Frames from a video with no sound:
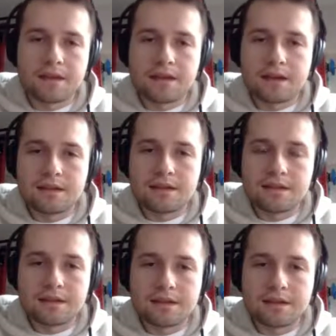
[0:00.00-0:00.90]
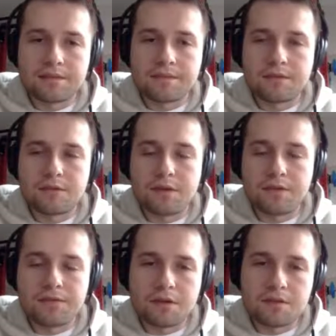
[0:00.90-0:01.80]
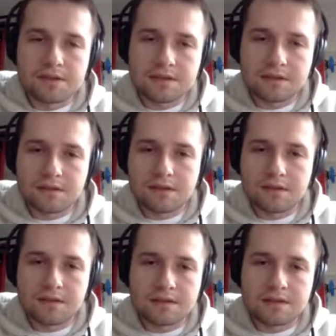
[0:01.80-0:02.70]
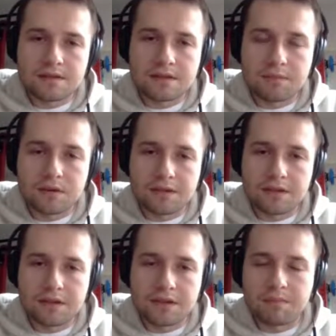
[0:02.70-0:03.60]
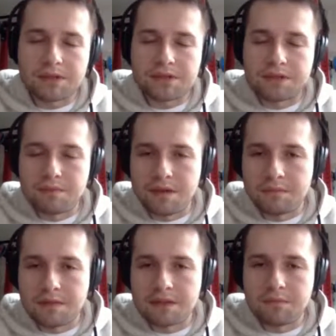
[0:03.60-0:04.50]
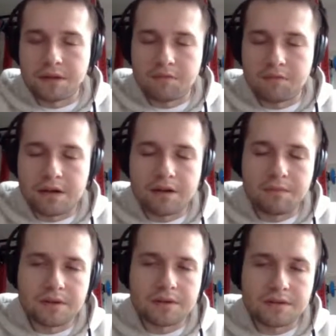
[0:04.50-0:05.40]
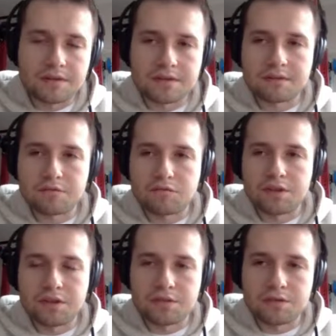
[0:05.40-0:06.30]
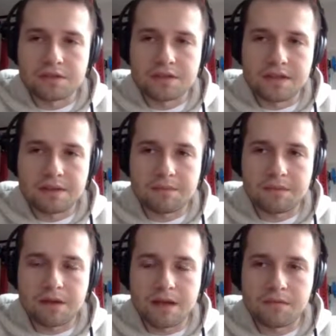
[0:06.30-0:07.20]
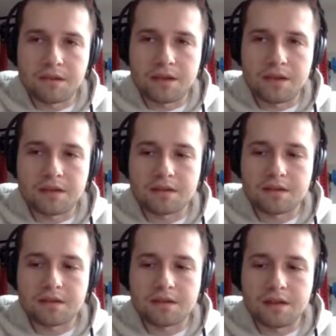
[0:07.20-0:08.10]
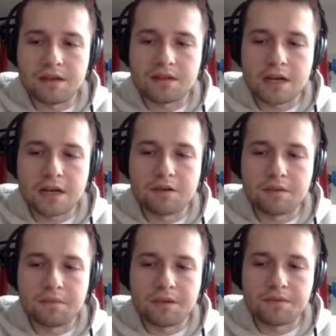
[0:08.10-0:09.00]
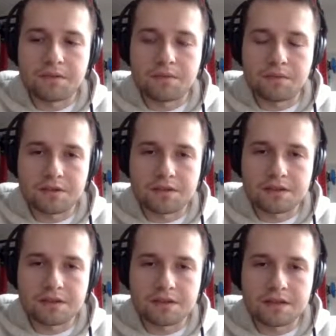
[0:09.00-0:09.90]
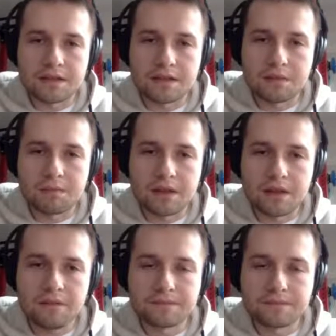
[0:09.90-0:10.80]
And uh, we focus on supporting Apache Beam and BigQuery because we use them heavily in our Bigflow projects inside the company.